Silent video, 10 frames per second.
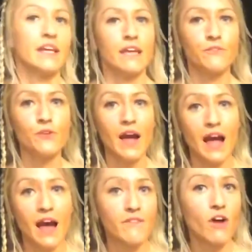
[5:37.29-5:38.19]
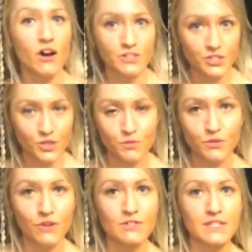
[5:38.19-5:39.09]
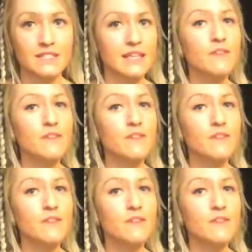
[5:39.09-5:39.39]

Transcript: if you have osteoporosis,